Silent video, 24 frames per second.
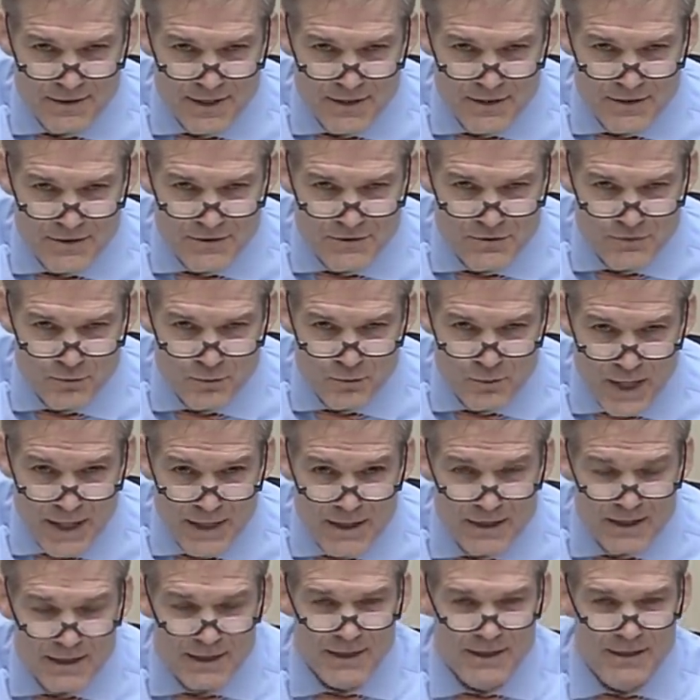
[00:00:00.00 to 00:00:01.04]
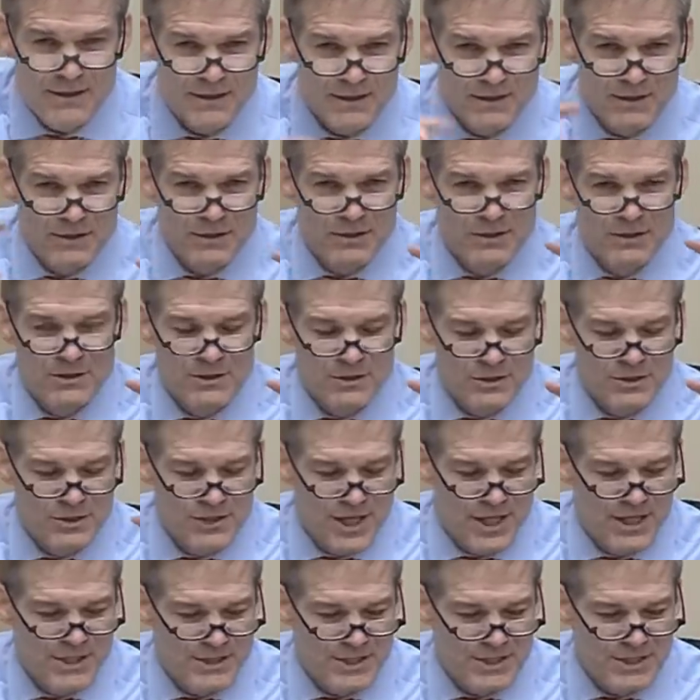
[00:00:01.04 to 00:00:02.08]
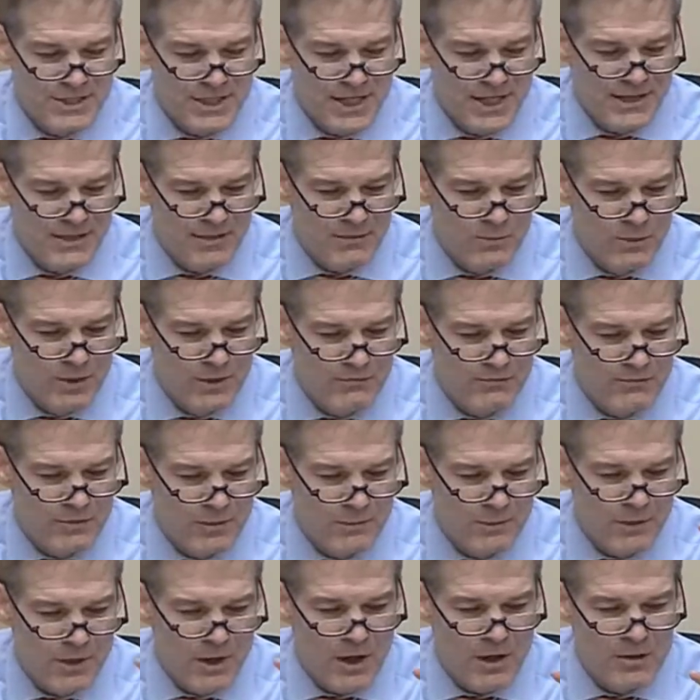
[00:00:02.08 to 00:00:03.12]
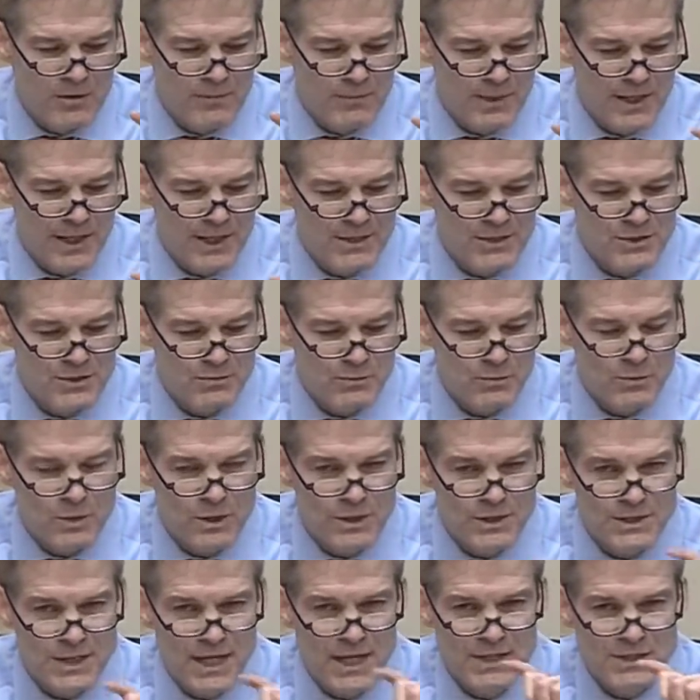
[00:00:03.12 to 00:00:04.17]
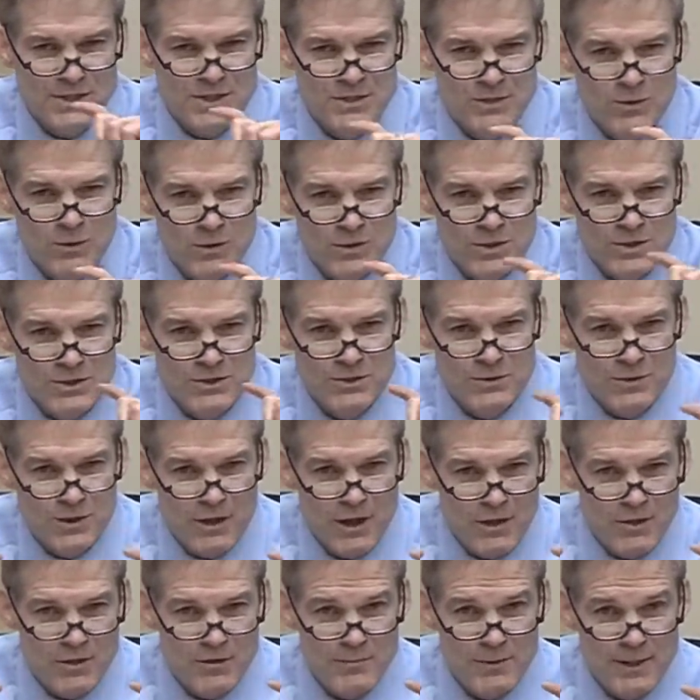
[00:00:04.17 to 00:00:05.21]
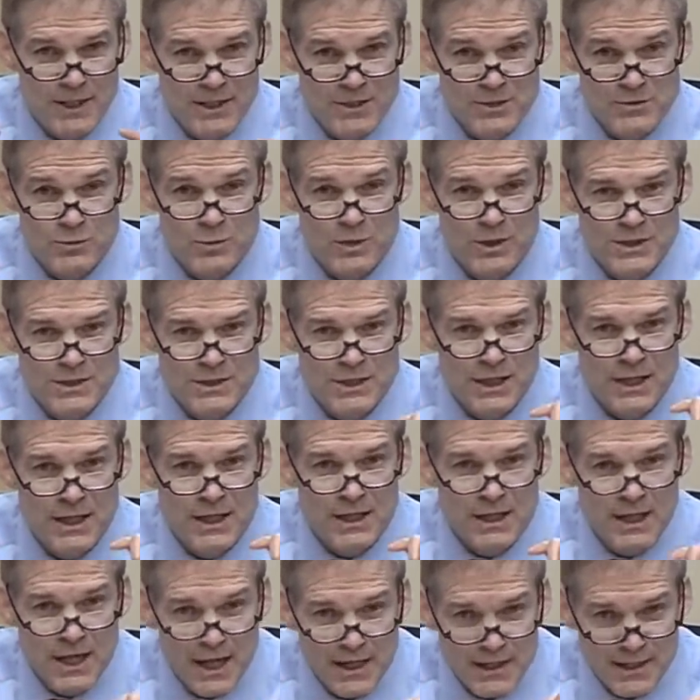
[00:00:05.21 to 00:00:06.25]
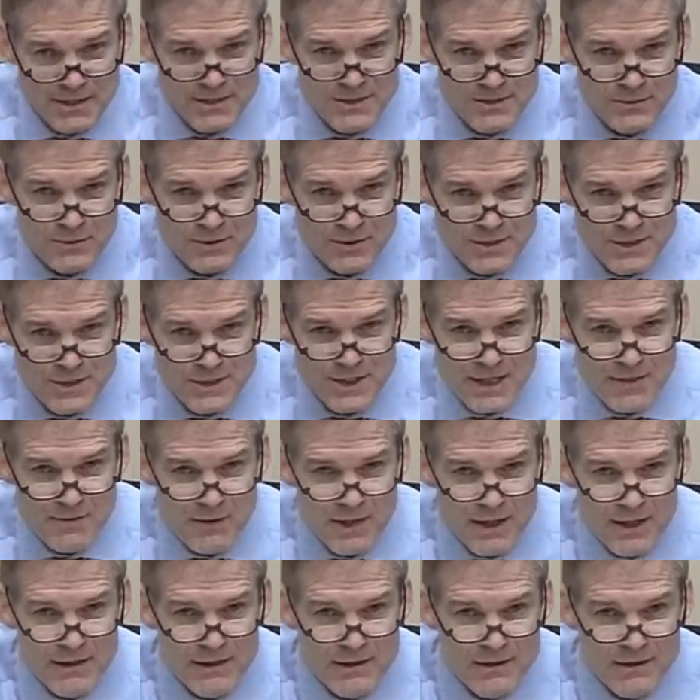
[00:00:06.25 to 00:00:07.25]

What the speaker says: They directly changed. It said it went from Carter Page was a source to Carter Page was not a source. Is that right?